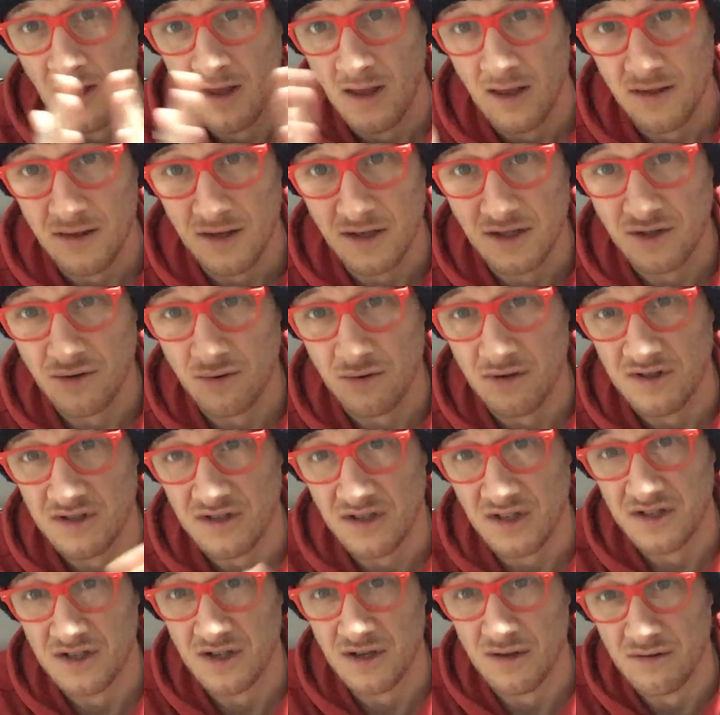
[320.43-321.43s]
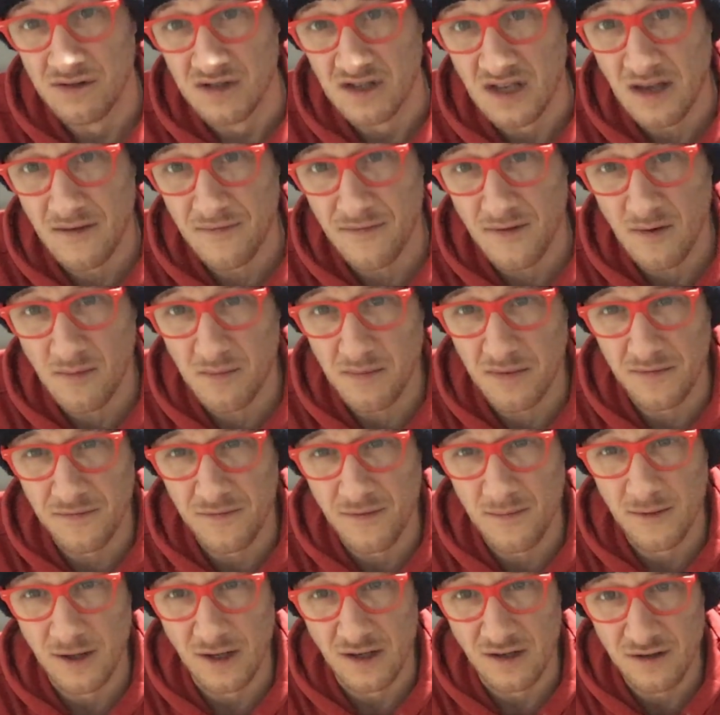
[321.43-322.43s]
that joins the two together, but
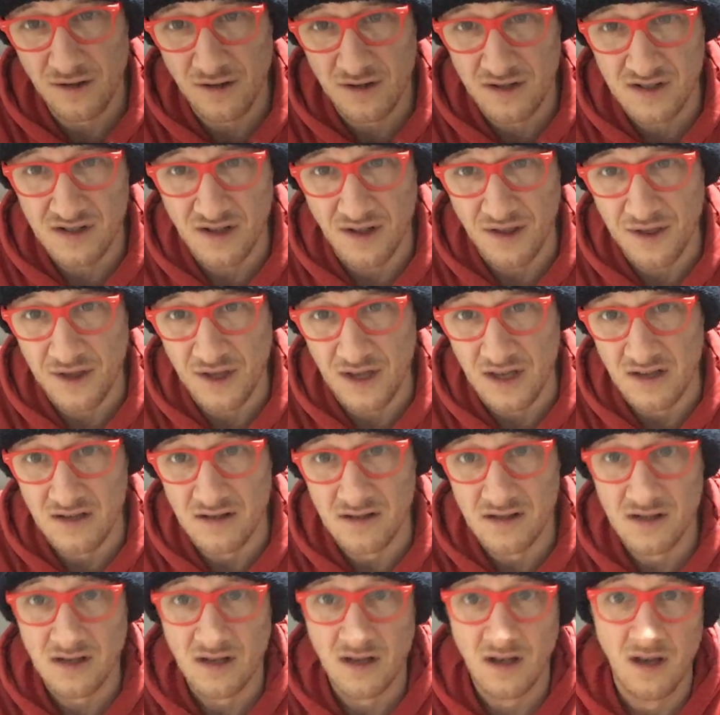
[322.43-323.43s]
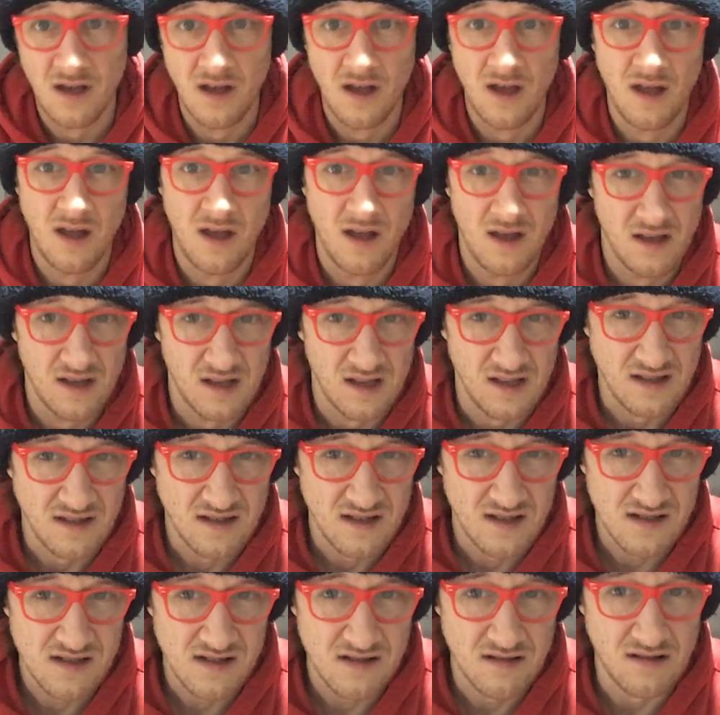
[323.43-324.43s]
from the looks of things it
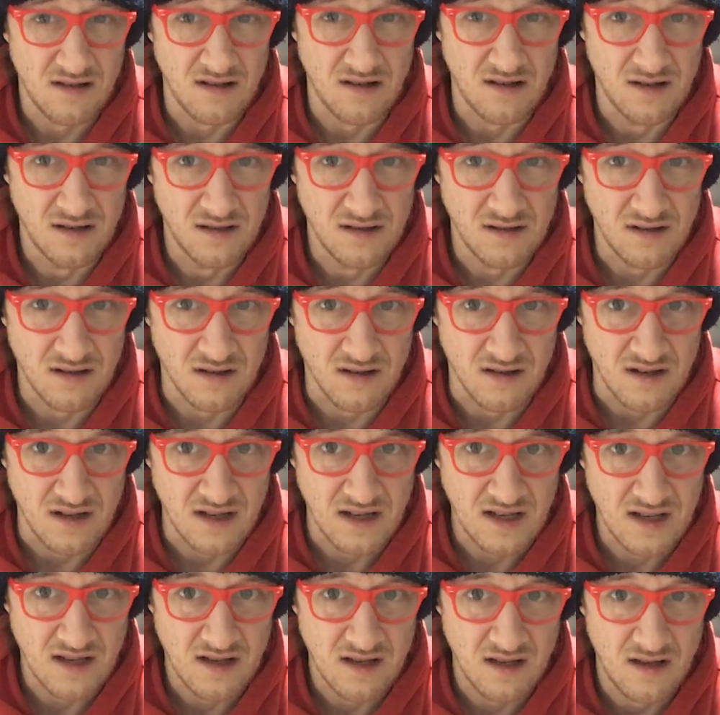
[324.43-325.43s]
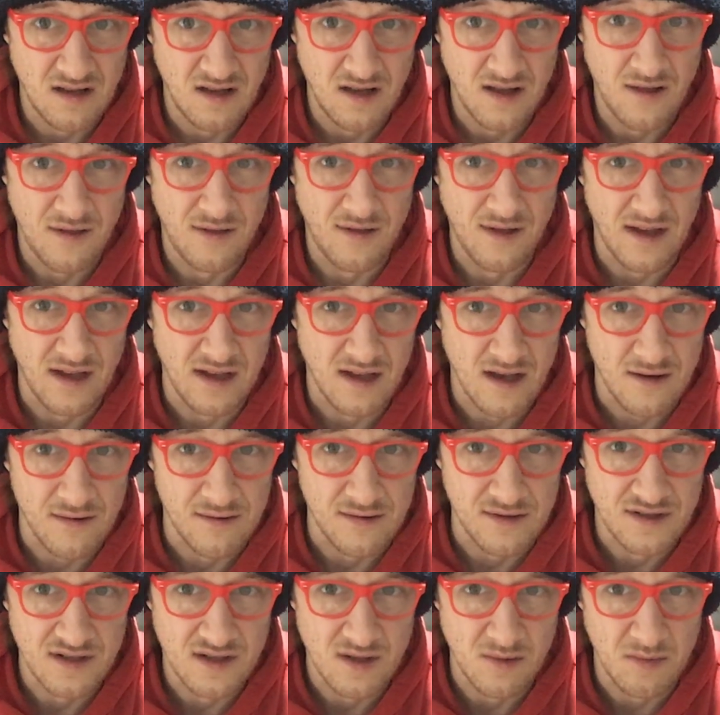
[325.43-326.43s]
doesn't look like they're
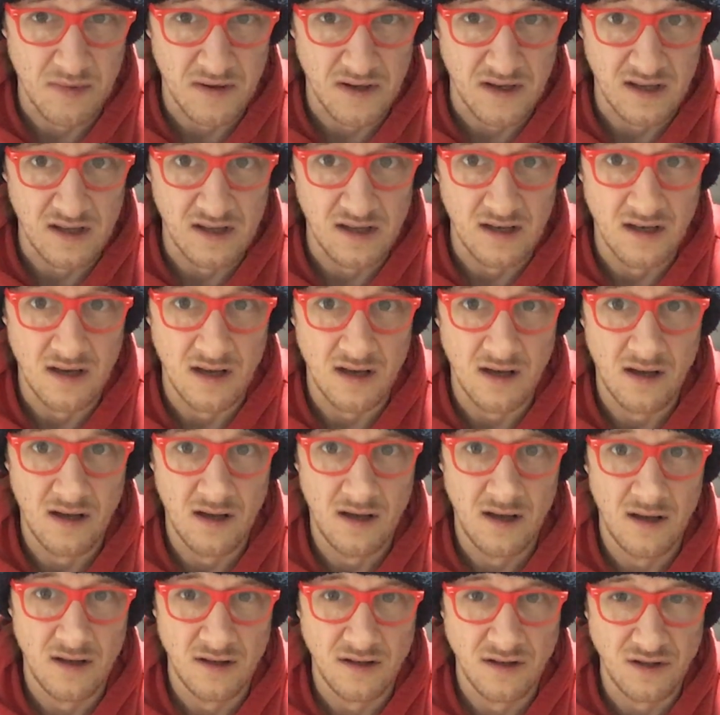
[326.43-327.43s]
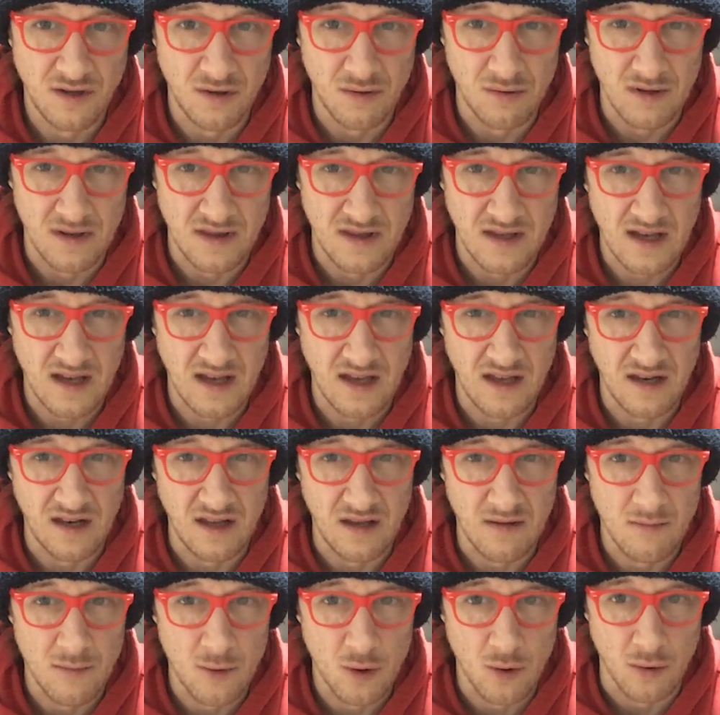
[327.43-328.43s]
going to be doing that
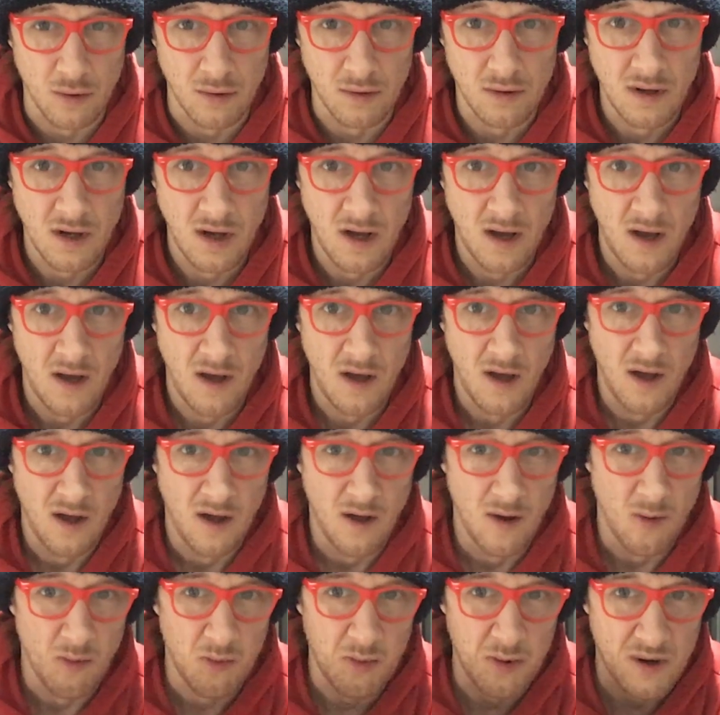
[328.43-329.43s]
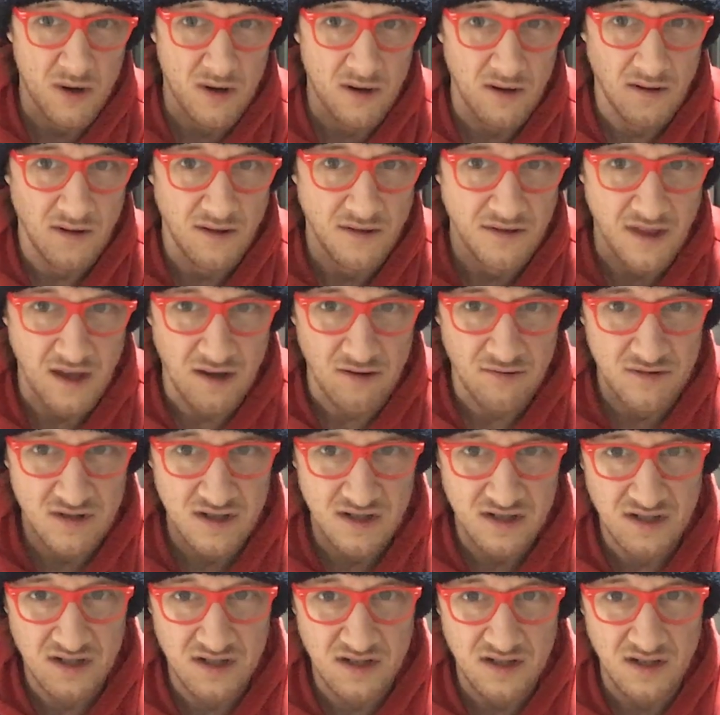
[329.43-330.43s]
anymore. But there
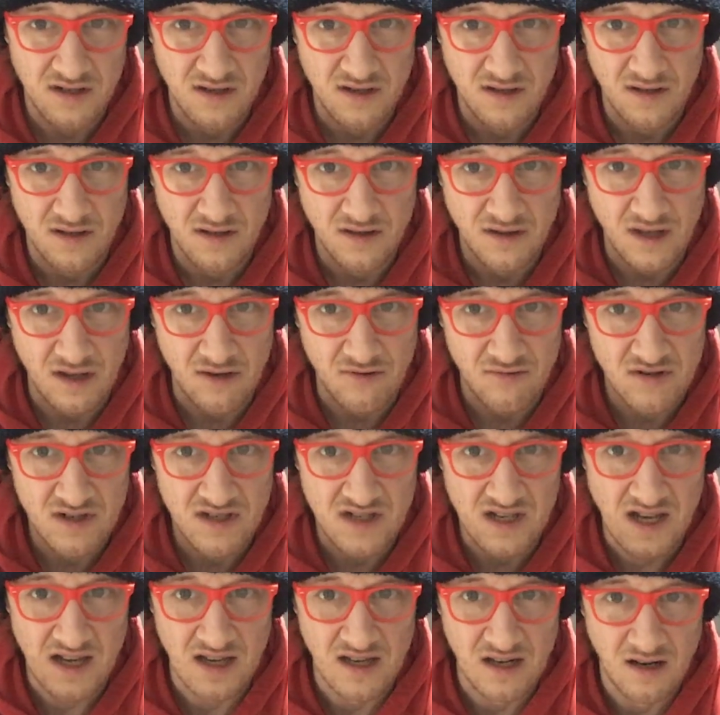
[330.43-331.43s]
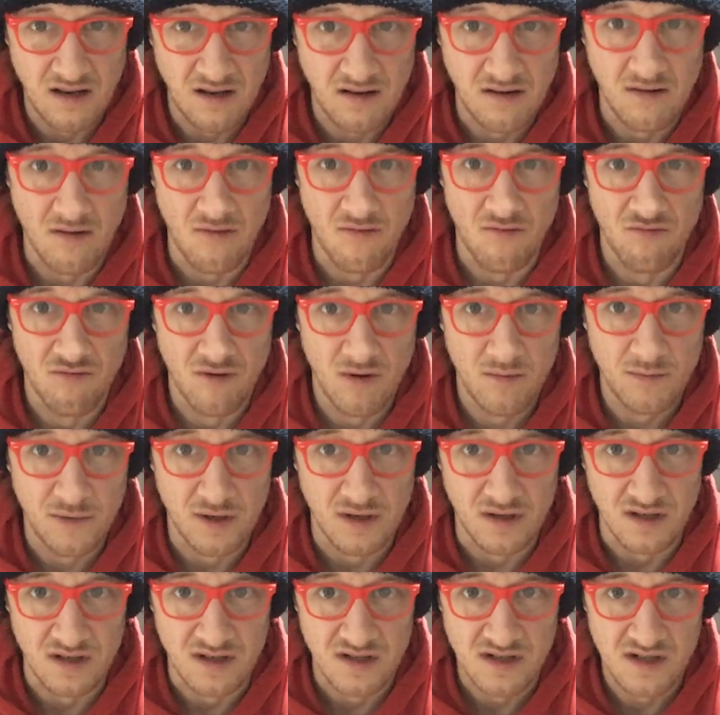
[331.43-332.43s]
is Alien
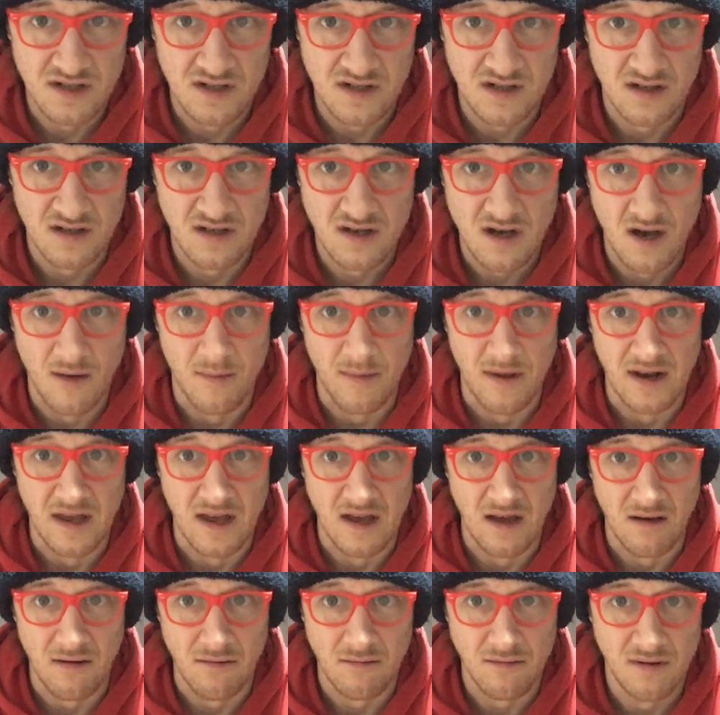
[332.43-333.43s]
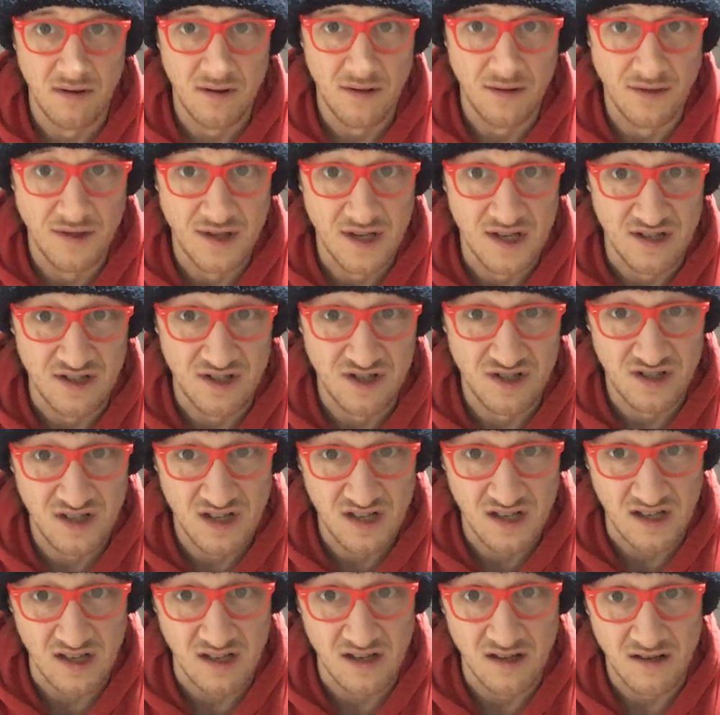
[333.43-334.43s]
Romulus coming out this
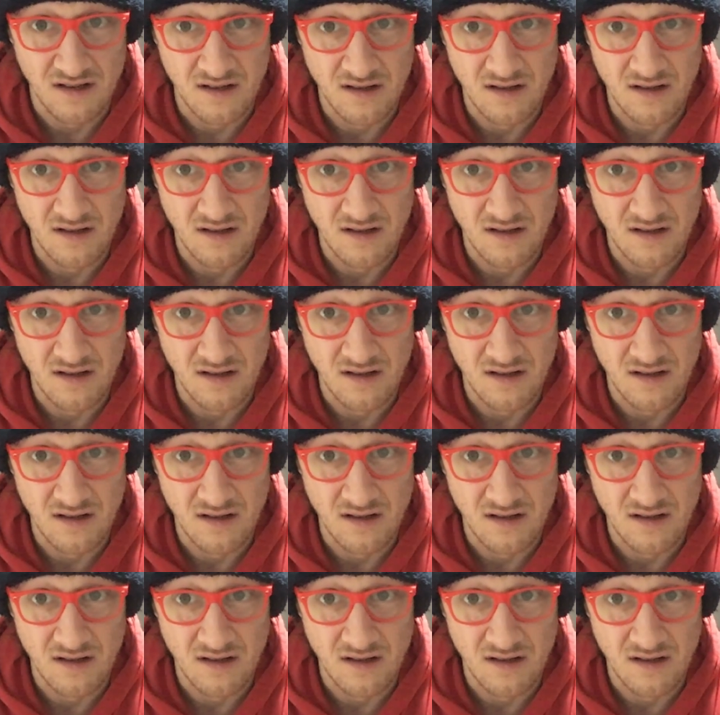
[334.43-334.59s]
year,